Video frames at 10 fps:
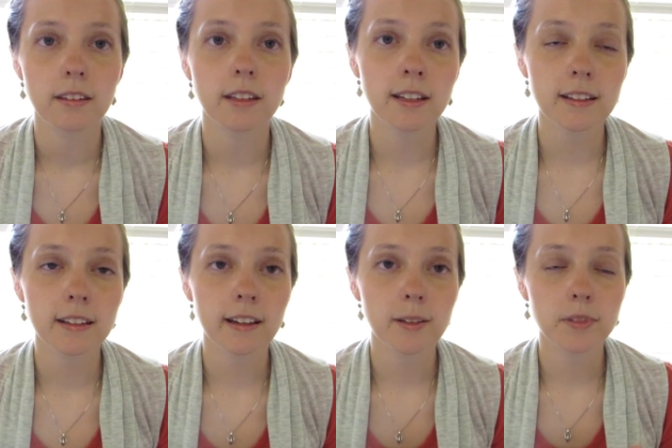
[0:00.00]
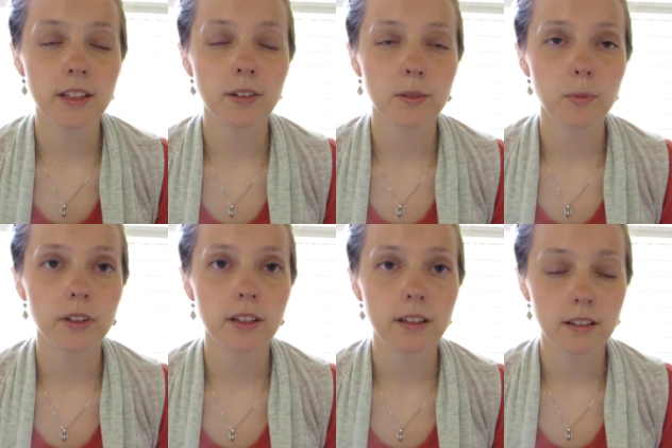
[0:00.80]
The next items that we
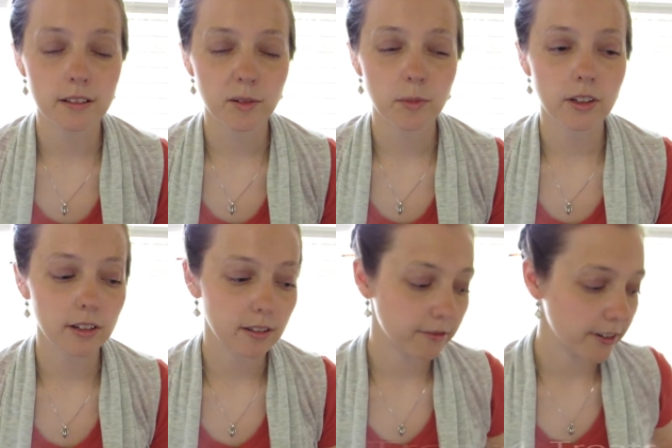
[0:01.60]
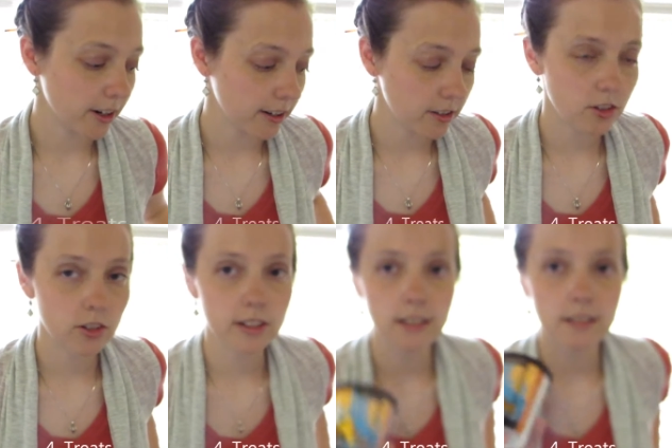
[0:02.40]
bring are various
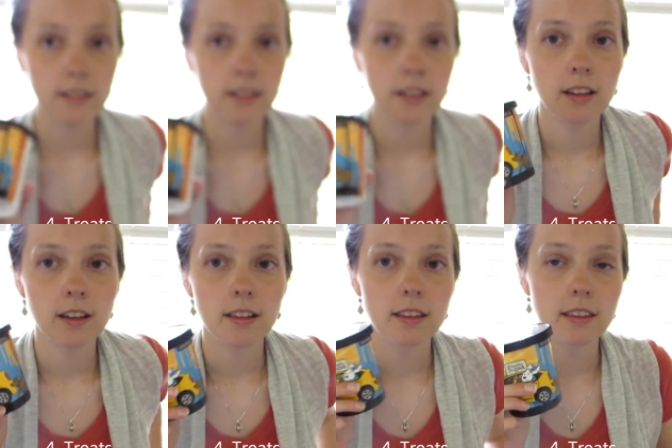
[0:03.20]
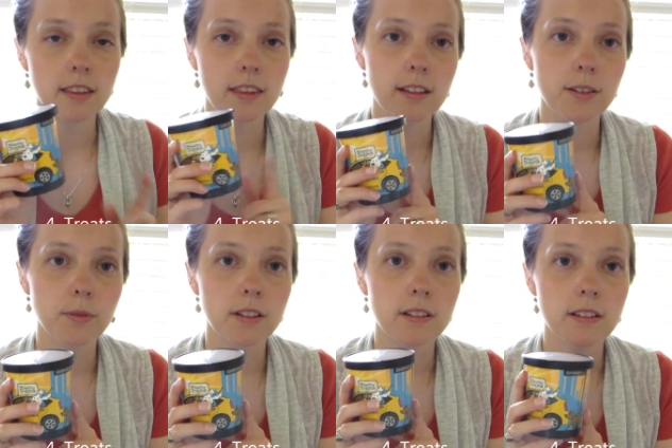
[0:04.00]
treats. These
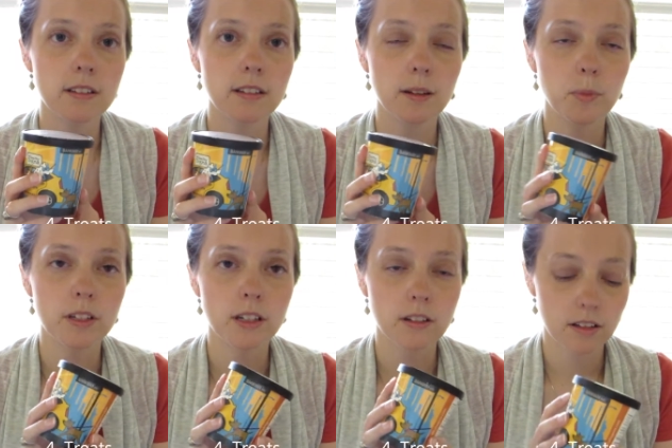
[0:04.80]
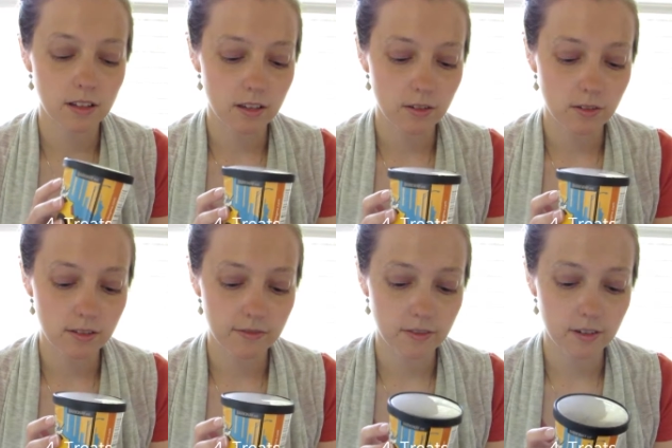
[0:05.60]
ones I particularly
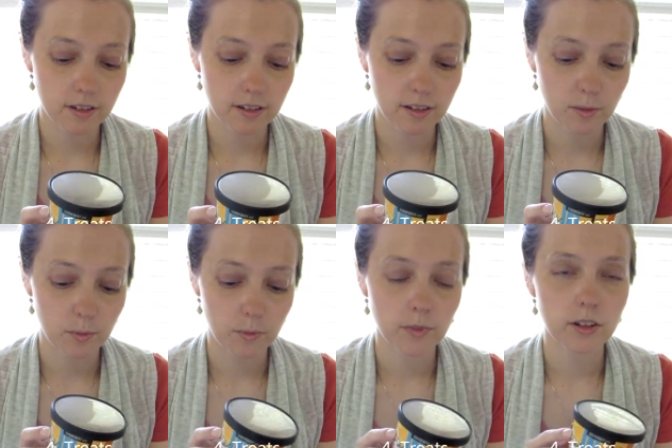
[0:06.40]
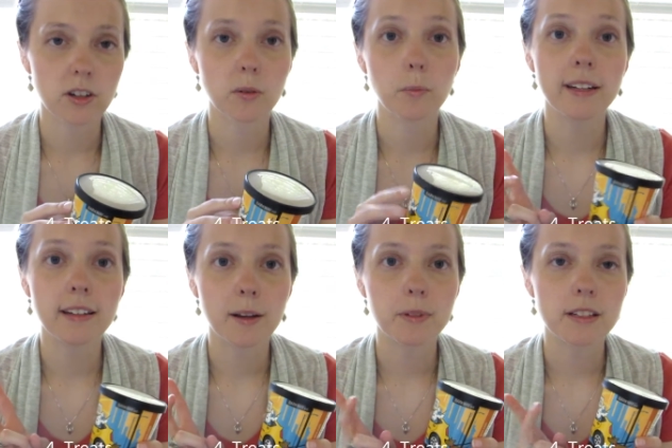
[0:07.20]
use for her
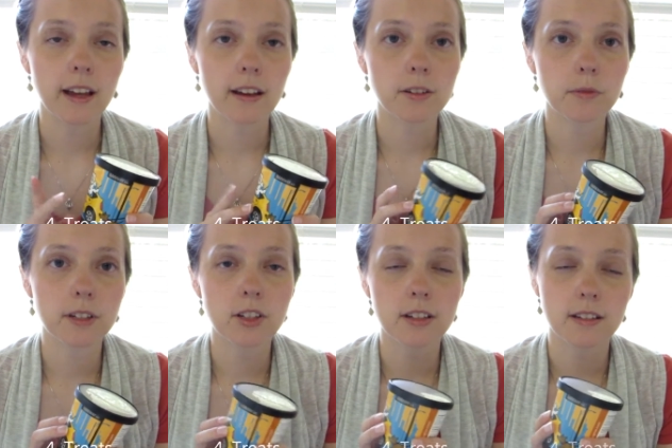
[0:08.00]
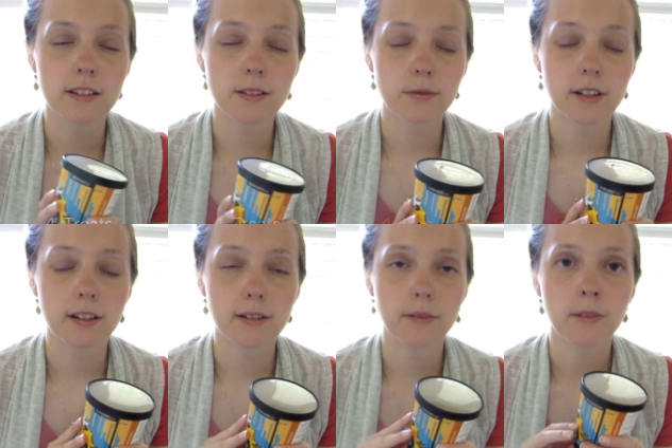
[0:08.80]
bedtime snack, which is where